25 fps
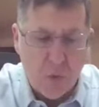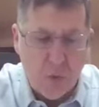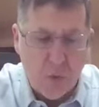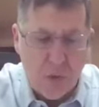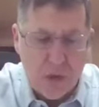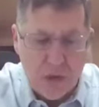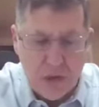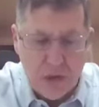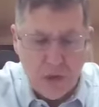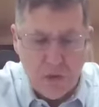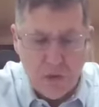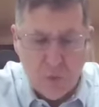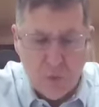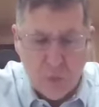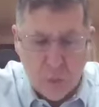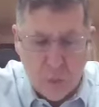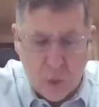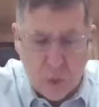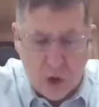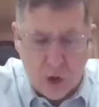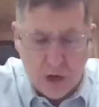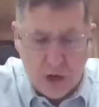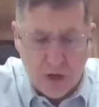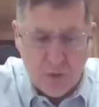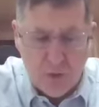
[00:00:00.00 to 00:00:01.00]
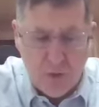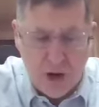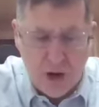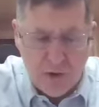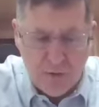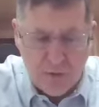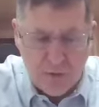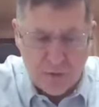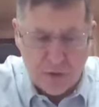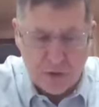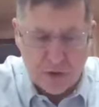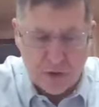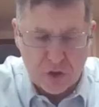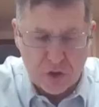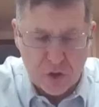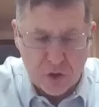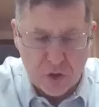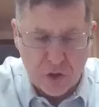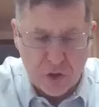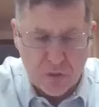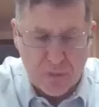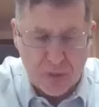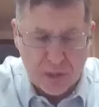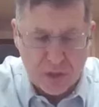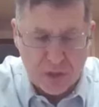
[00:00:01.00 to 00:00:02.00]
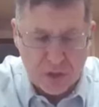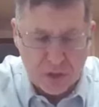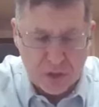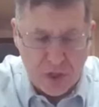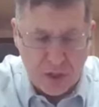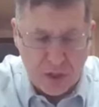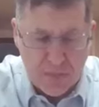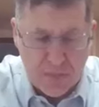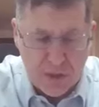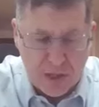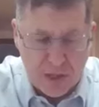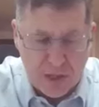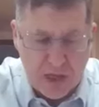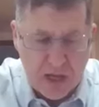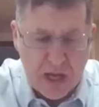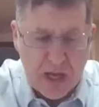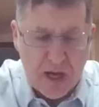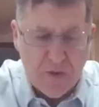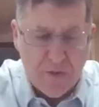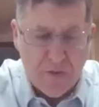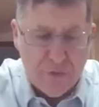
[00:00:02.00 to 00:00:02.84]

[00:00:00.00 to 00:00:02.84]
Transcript: We need one reference to the Bashemen